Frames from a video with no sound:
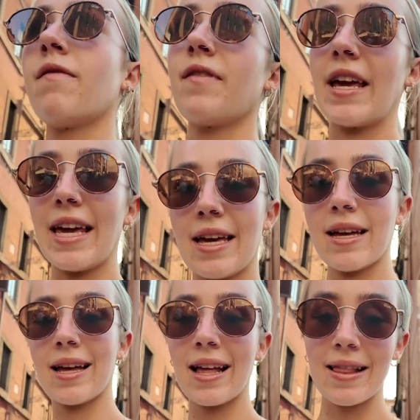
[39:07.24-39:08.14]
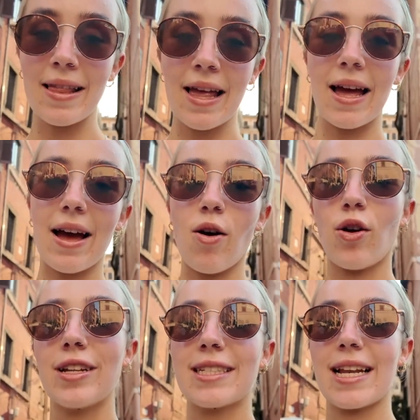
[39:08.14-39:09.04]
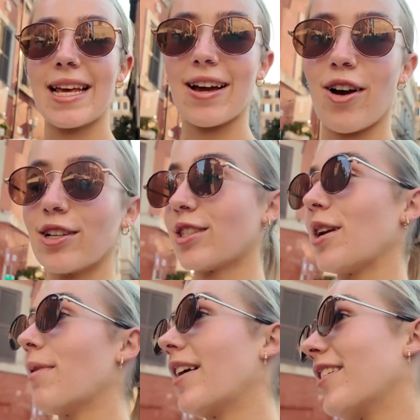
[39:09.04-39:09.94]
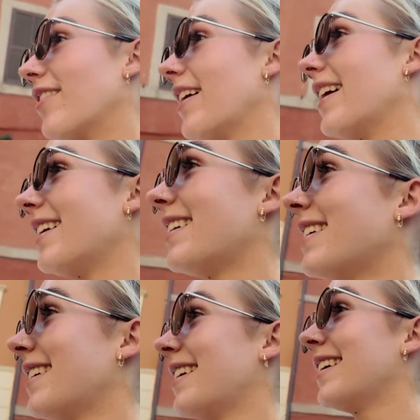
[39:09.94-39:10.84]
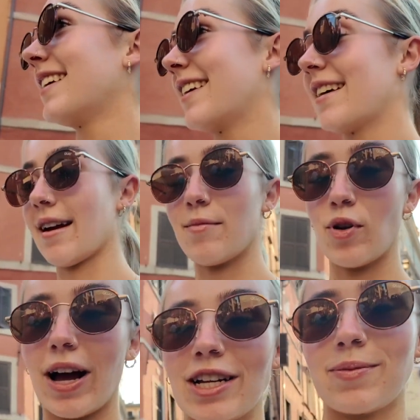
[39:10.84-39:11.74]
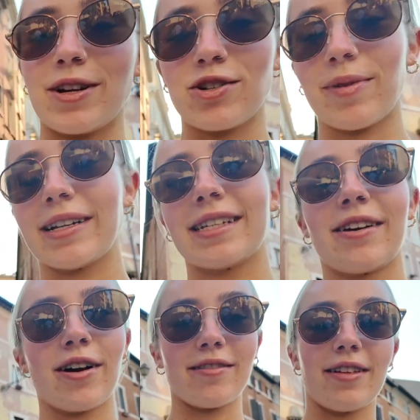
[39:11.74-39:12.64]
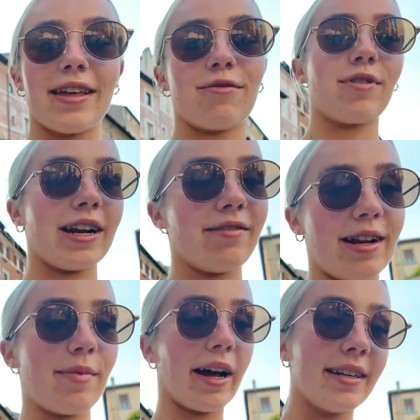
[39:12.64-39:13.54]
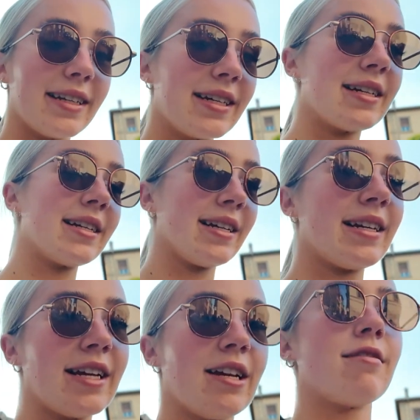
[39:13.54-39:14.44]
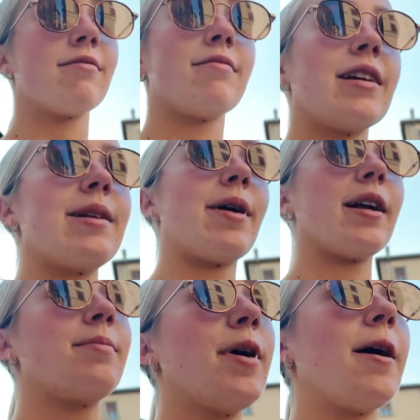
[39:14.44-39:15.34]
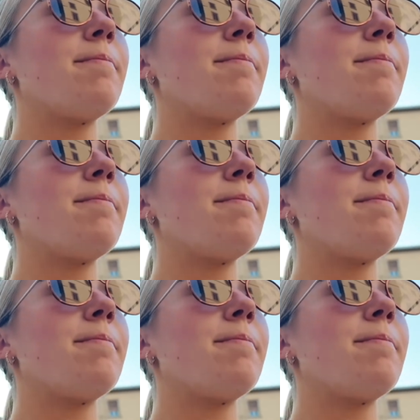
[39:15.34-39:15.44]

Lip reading: feet honestly are so bad, aren't they? I'm not actually being dramatic either, they're really bad. Really bad, but